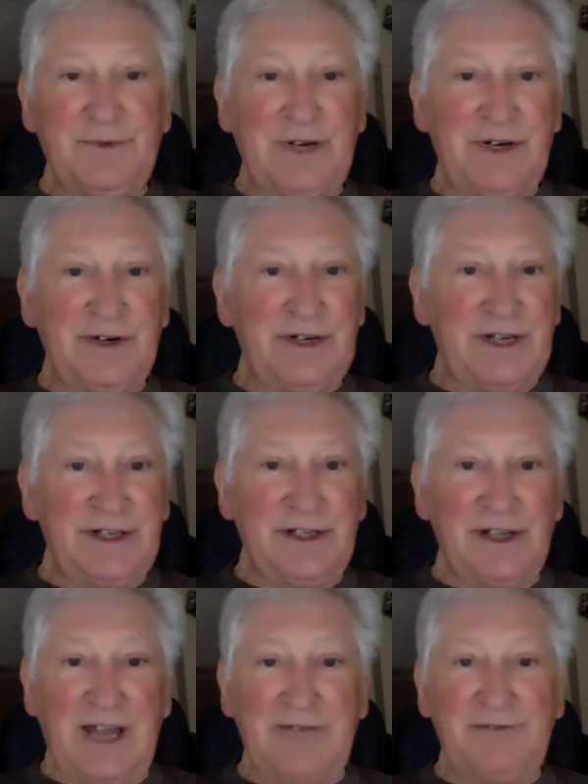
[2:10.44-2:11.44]
when you're in
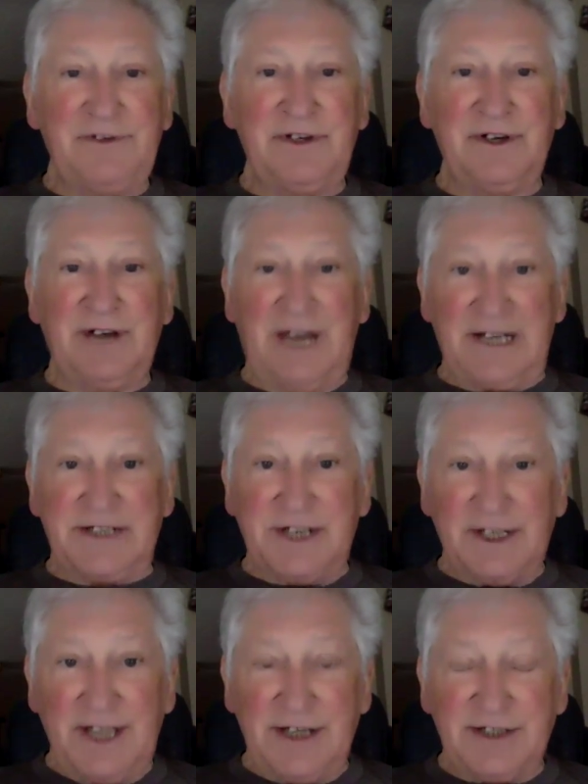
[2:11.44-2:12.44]
life, your
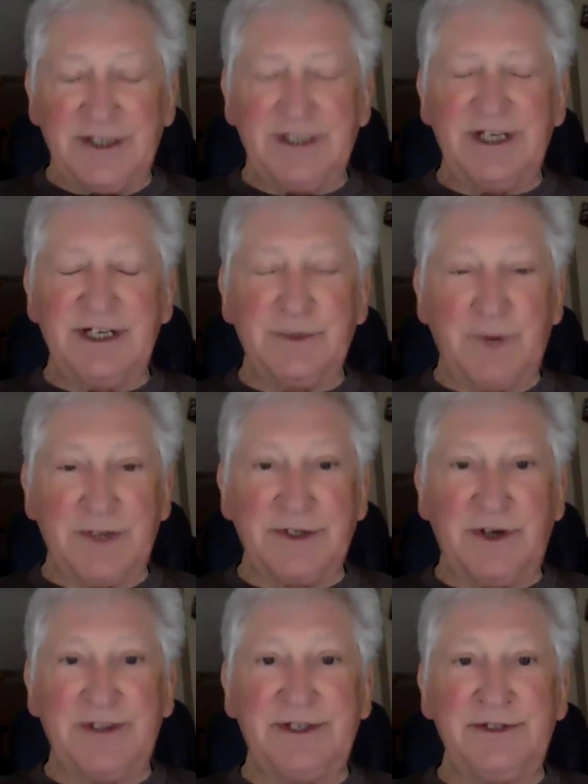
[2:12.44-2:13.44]
exhalation is what's
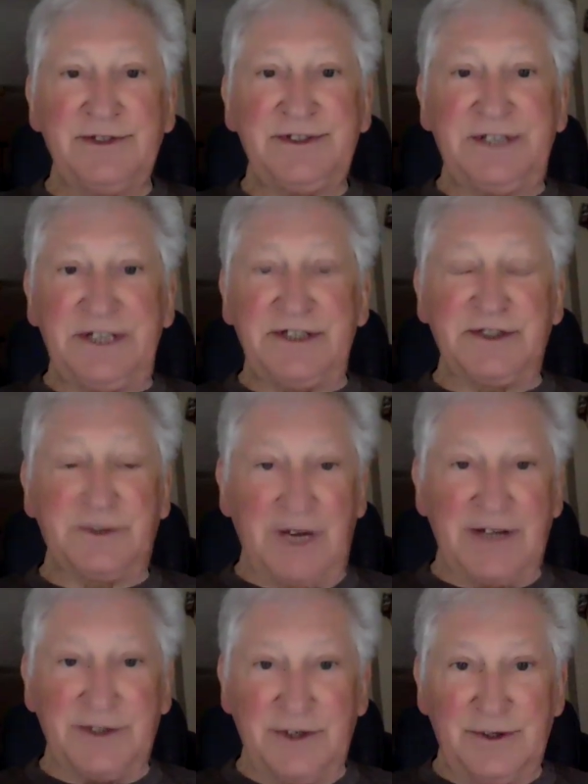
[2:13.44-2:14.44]
going to de
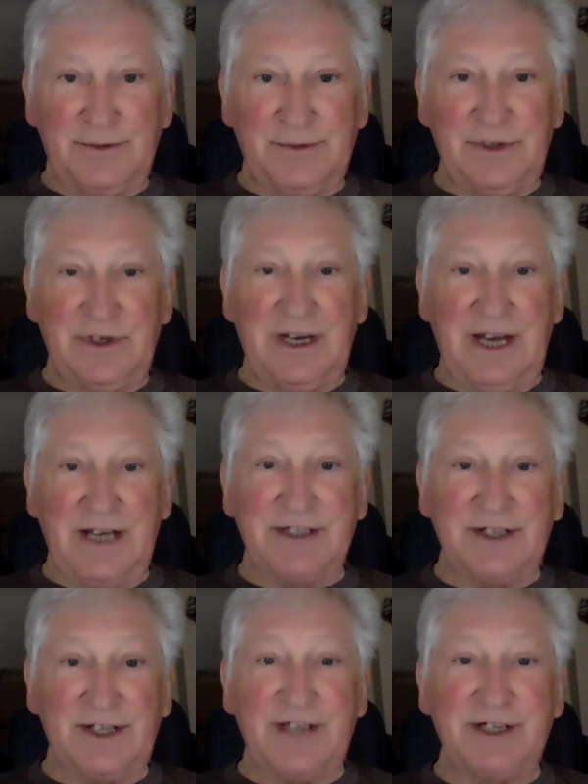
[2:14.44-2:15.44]
stress you. Your
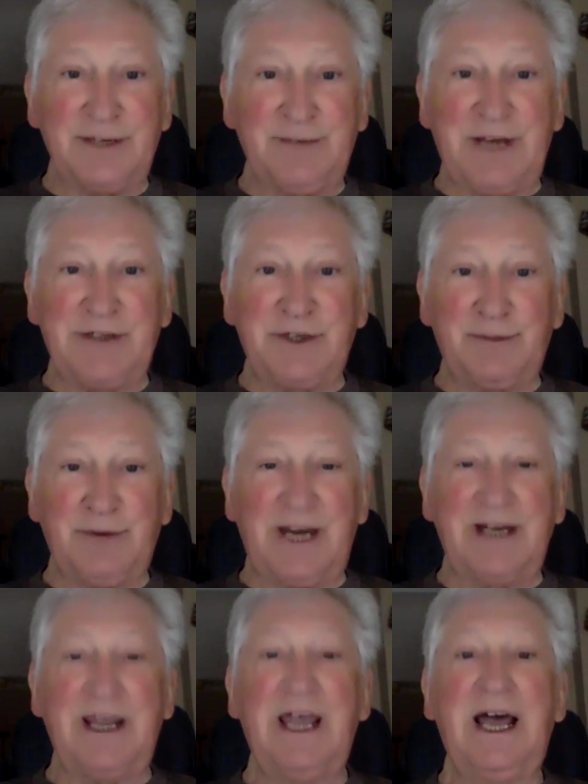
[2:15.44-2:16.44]
exhalation makes your
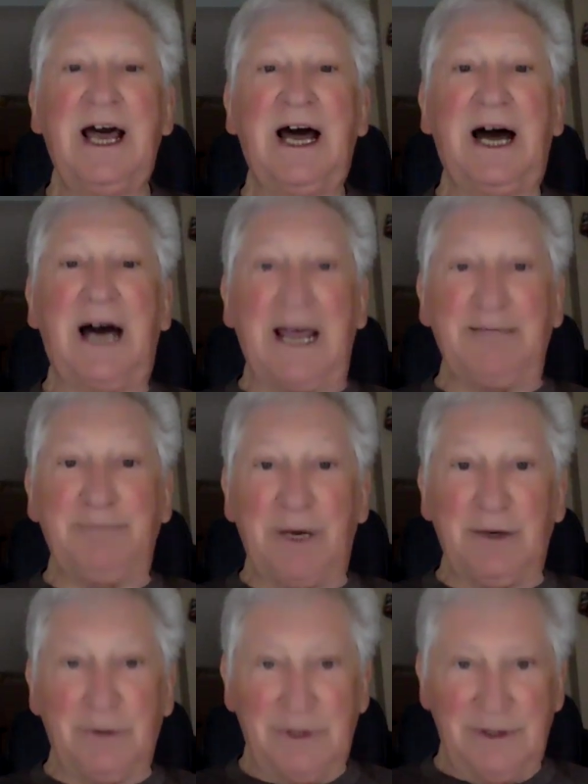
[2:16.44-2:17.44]
brain
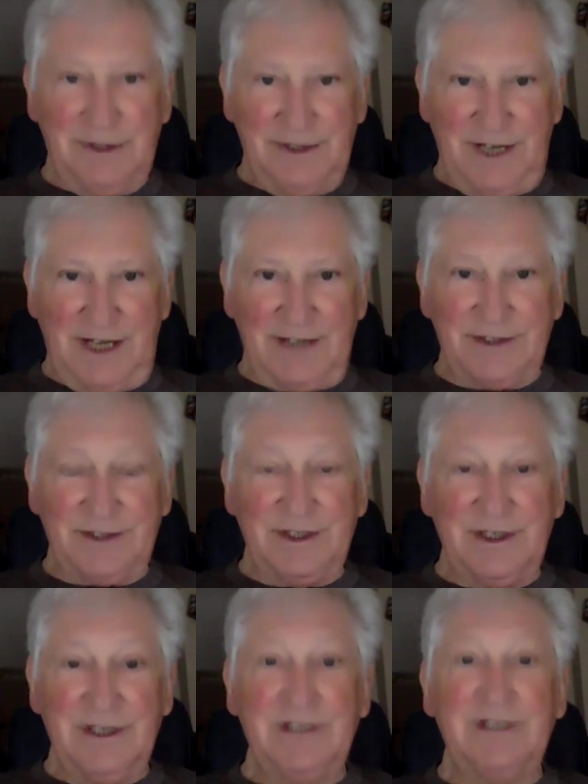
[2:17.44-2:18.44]
hypotense.
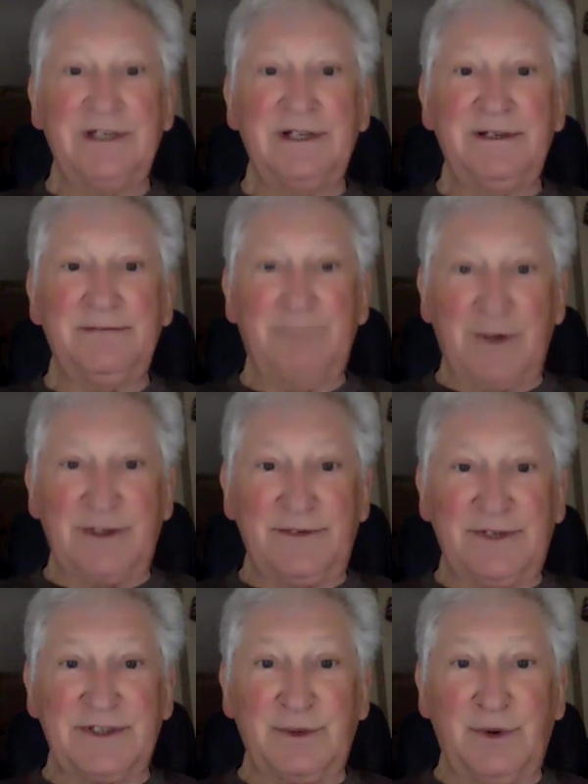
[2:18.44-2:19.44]
Most
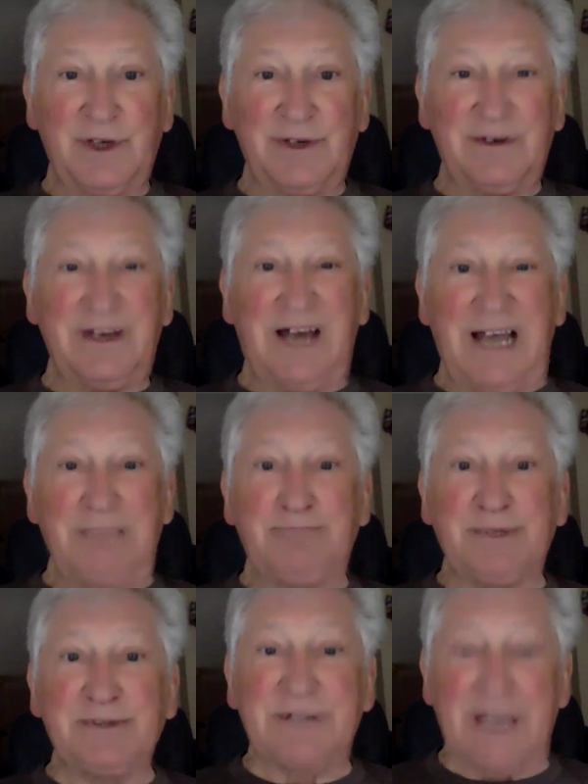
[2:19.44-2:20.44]
of us are walking on
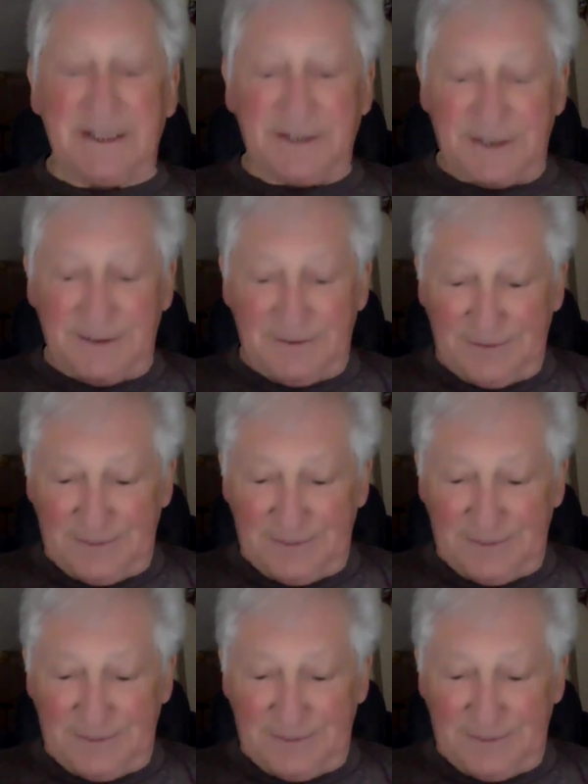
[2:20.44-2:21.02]
hypertense,